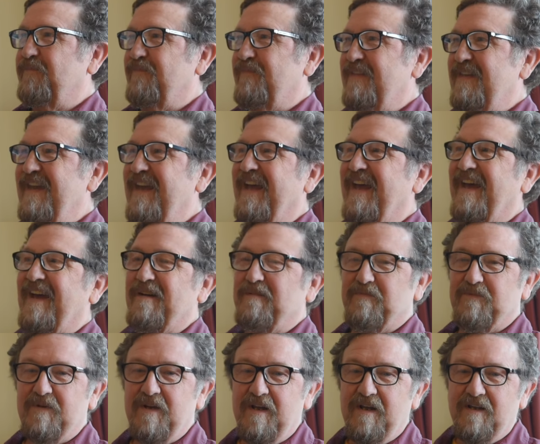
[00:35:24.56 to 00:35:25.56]
Yeah.
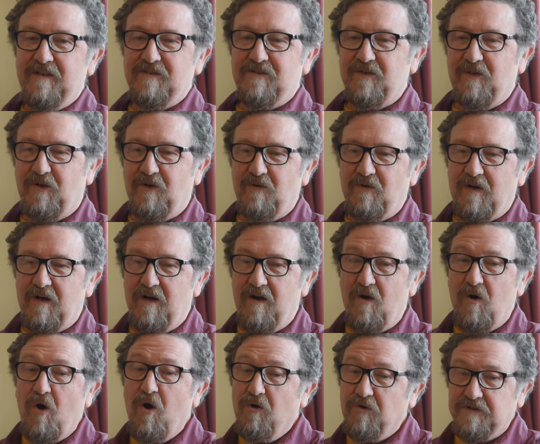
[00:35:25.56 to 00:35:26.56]

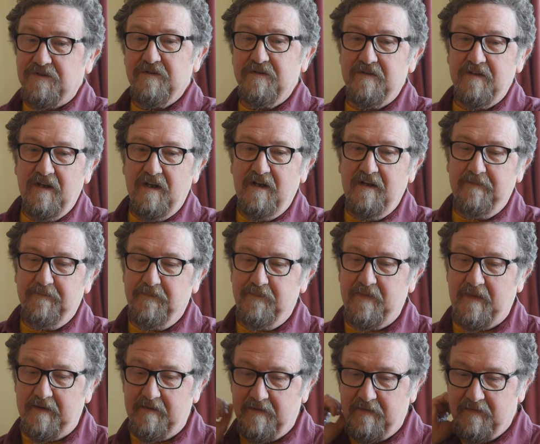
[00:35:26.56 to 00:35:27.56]
So, so
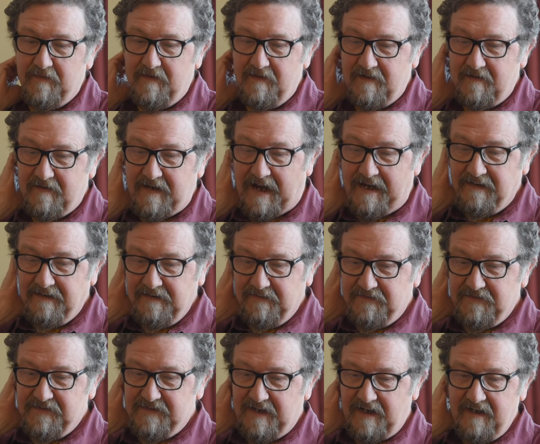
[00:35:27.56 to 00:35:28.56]
the
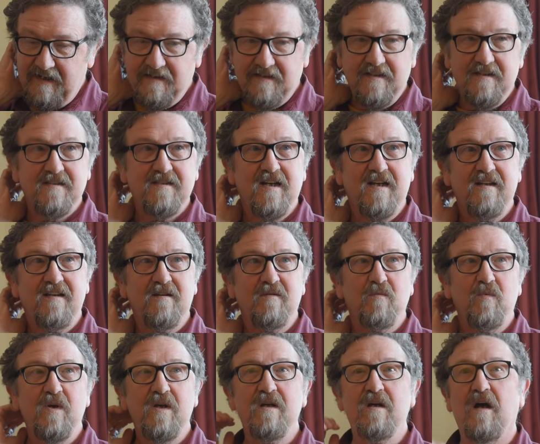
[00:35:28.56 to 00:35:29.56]
cognitive scientists say that
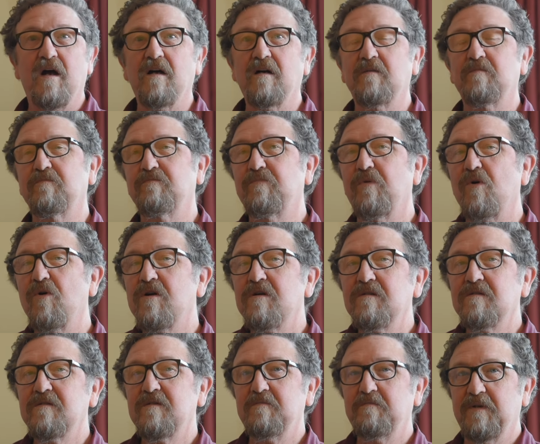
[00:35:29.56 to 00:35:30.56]
we are
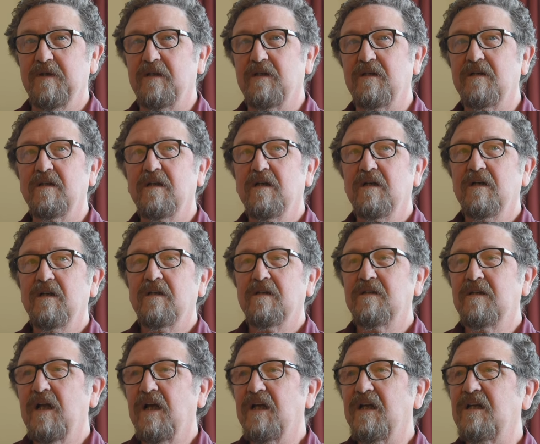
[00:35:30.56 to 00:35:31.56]
born to be
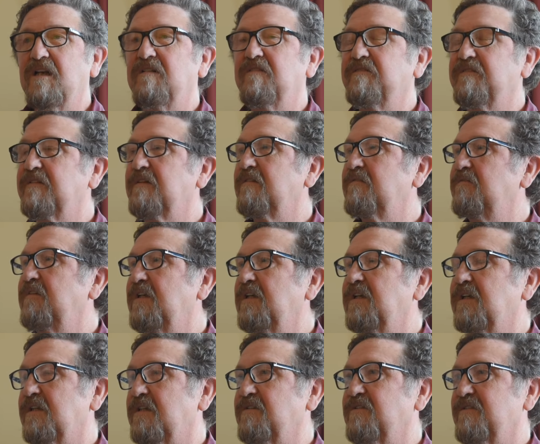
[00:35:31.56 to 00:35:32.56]
naive
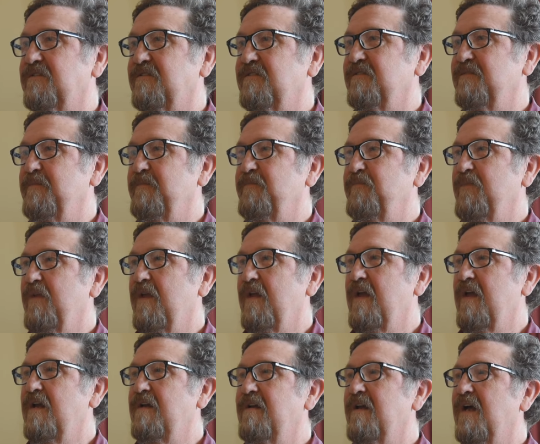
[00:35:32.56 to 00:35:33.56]
realists
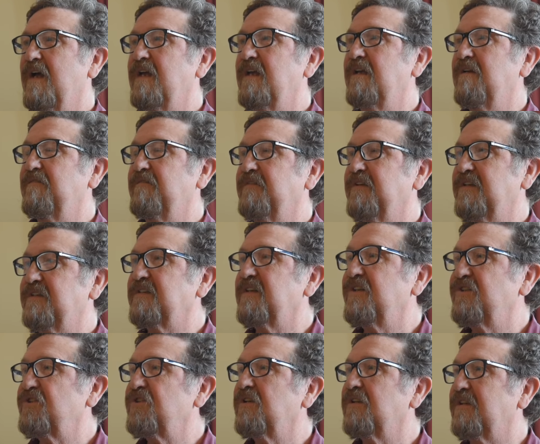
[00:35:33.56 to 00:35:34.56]
and naive
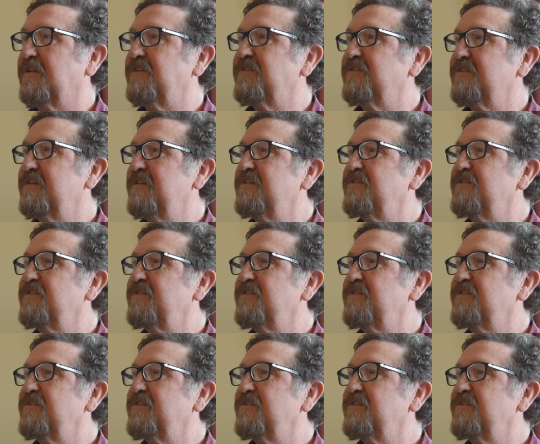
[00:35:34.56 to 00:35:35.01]
essentialists.